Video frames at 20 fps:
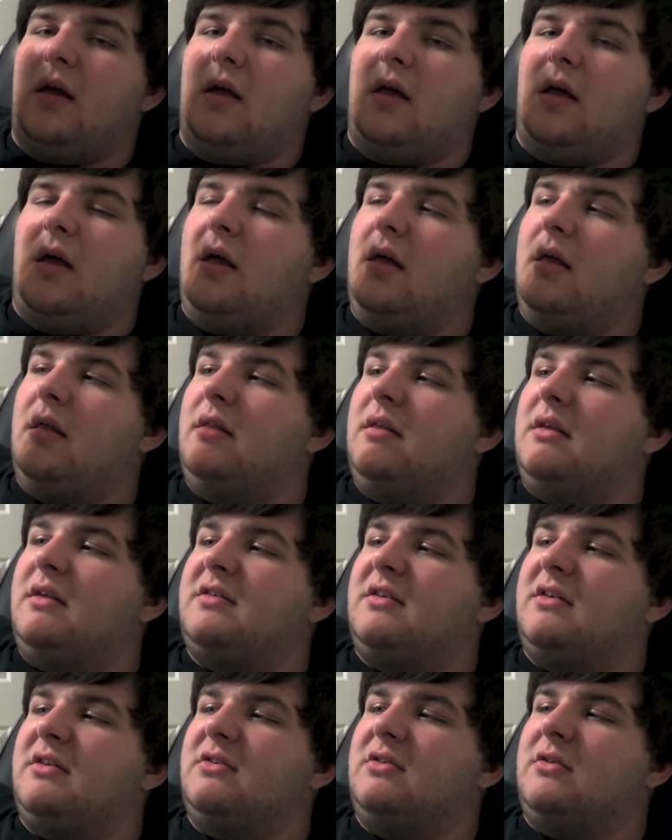Uh,
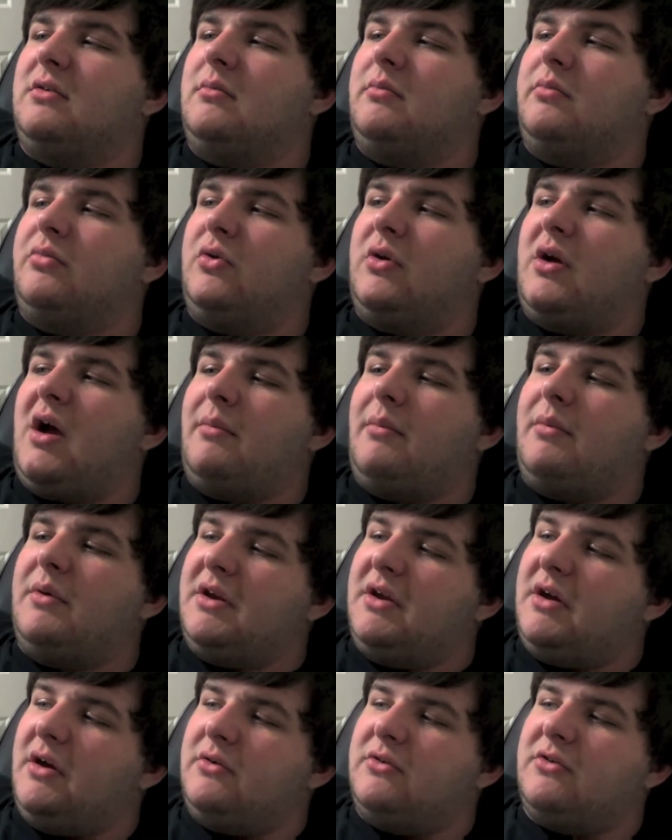this is Blue
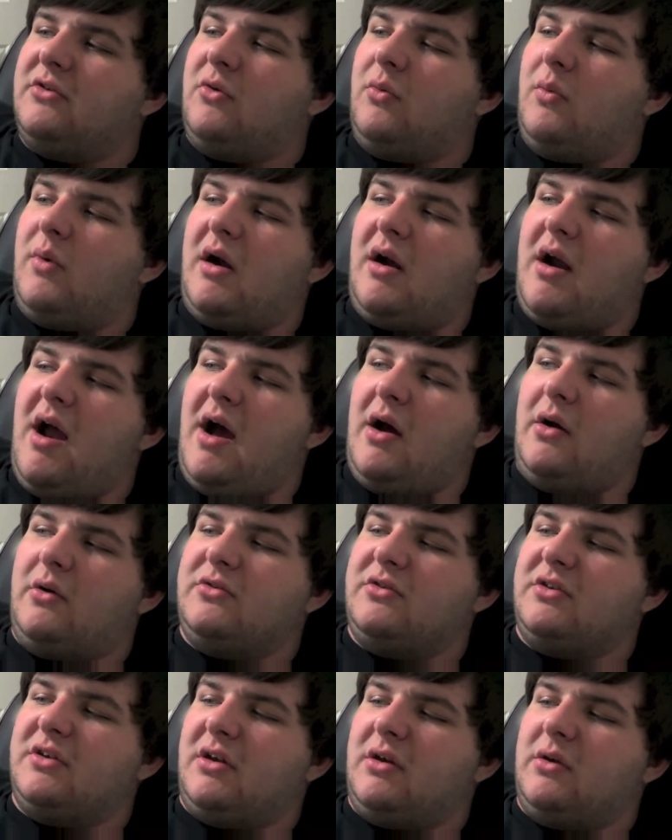Goblin goes to the
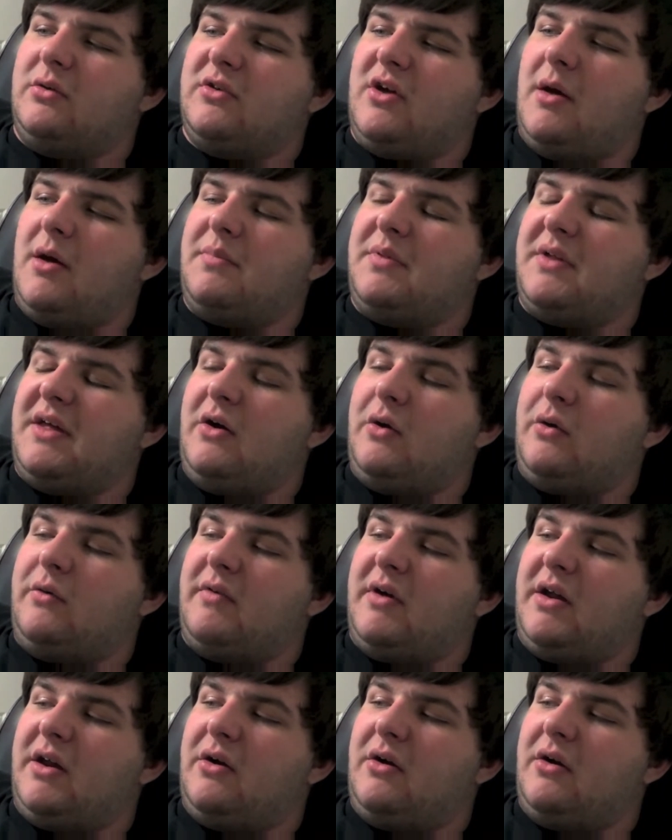warehouse and goes up the
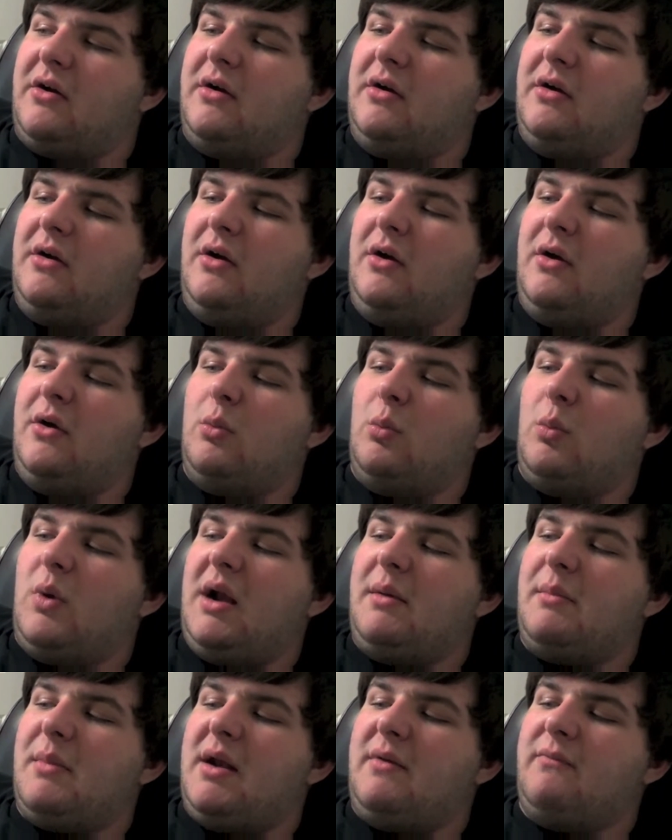elevator.
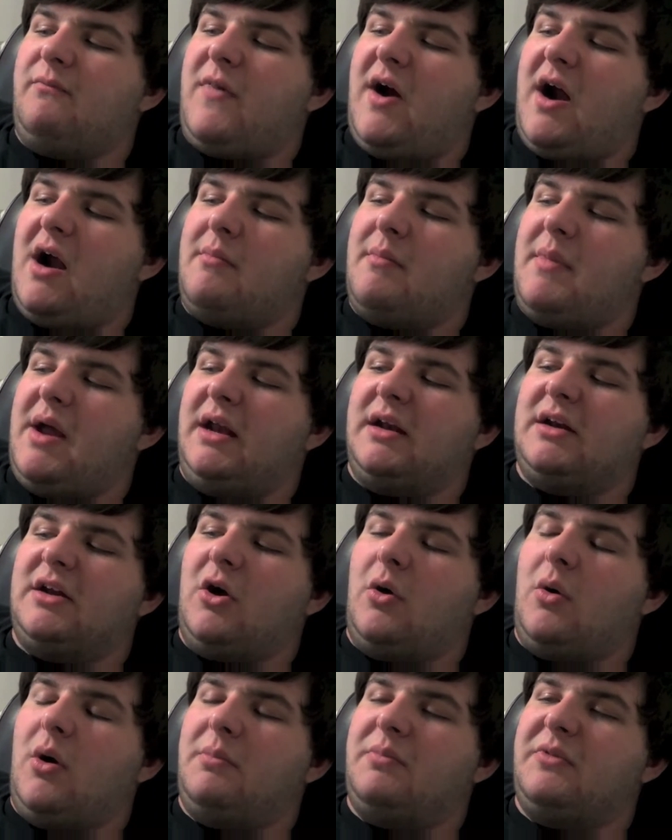Rain Man and Fireman
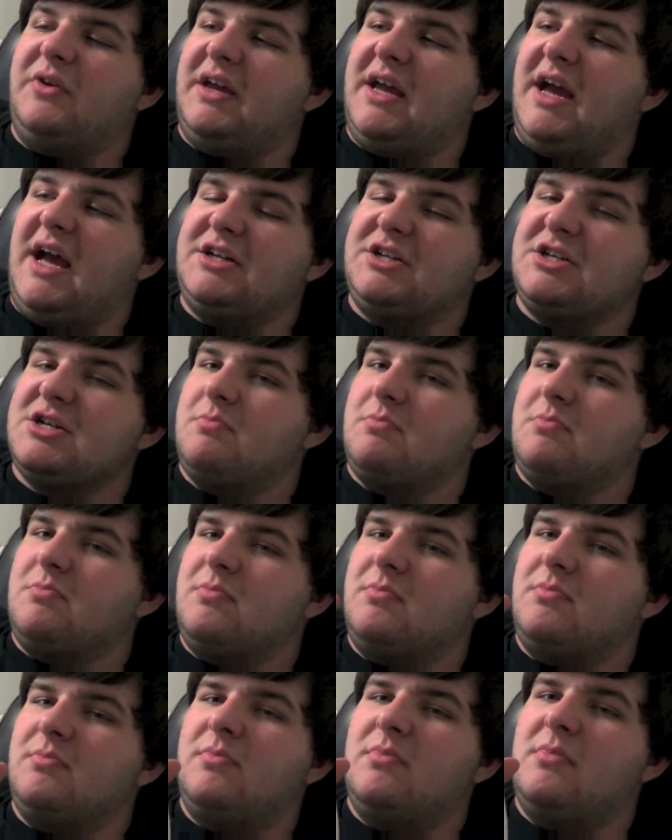go up to catch
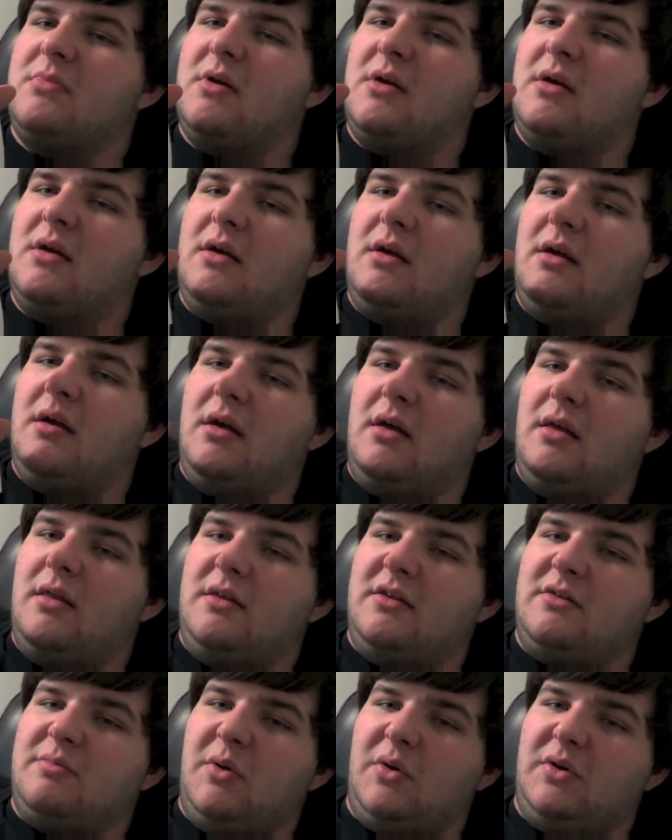him.
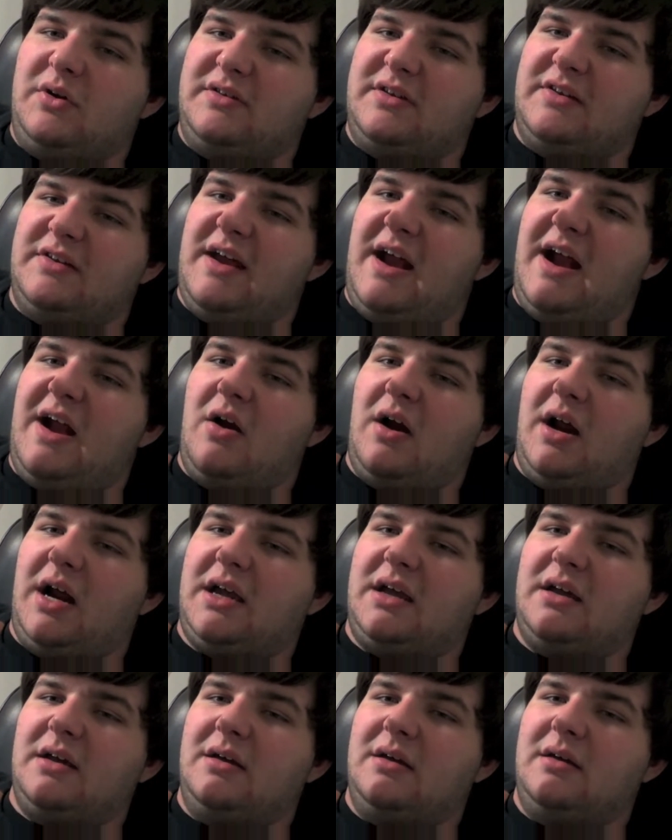This building says
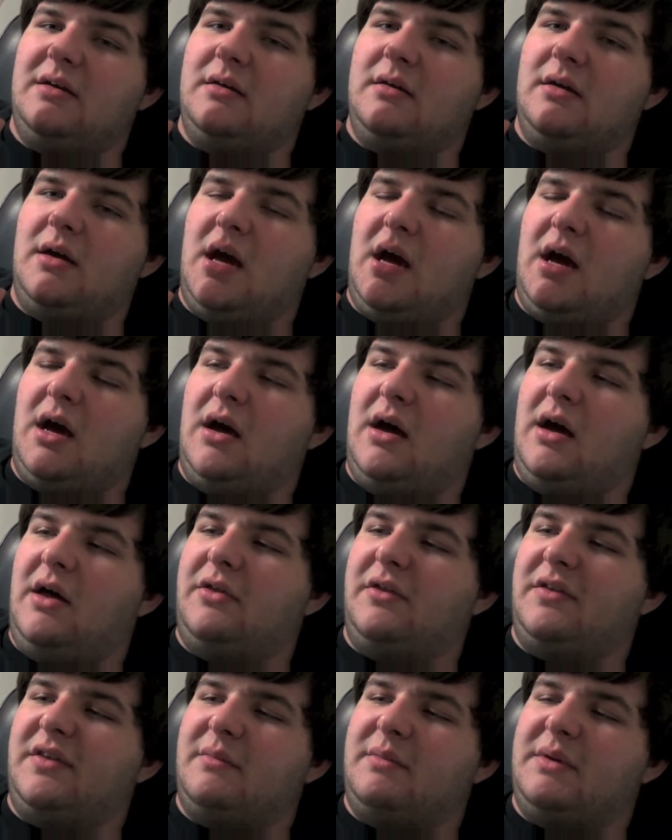Eric. Uh, I
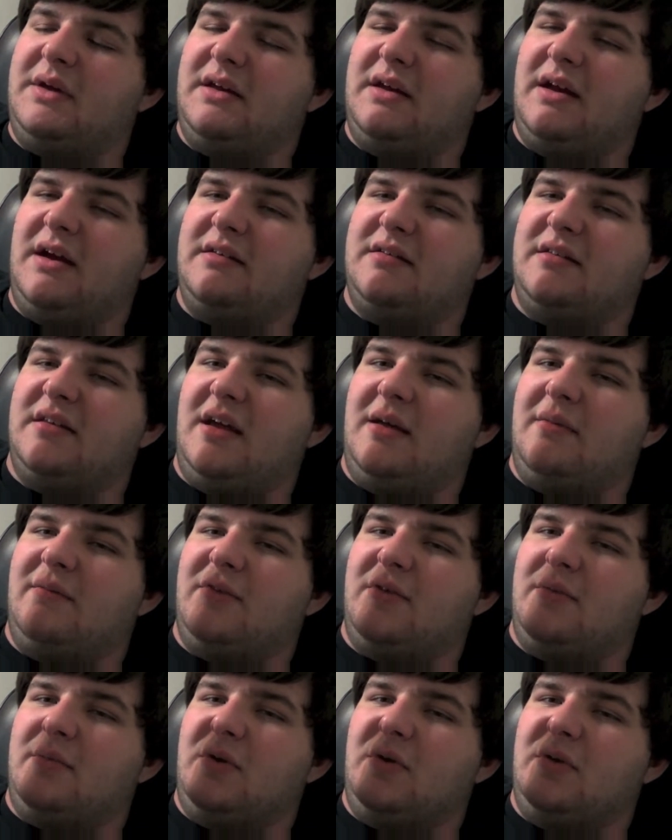thought that'd be a nice name
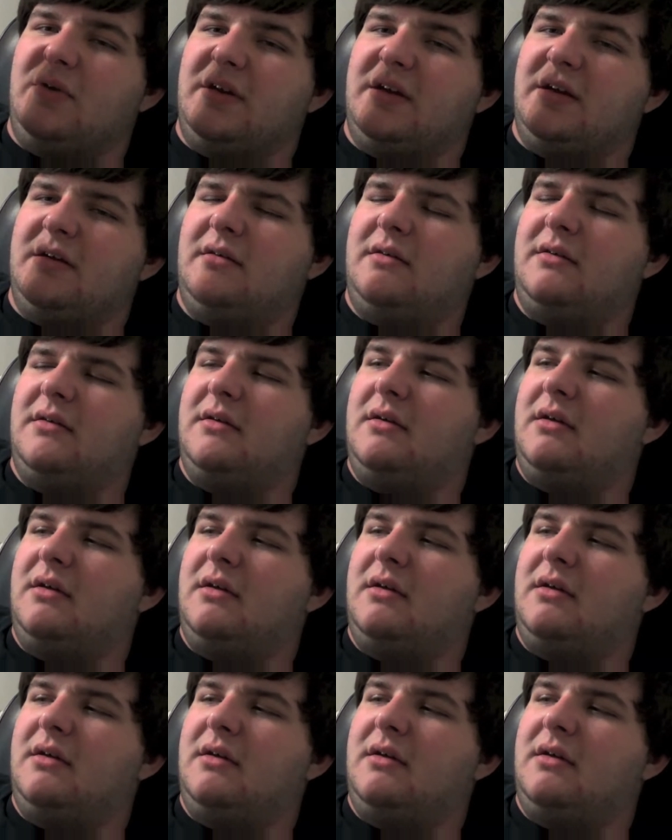for the building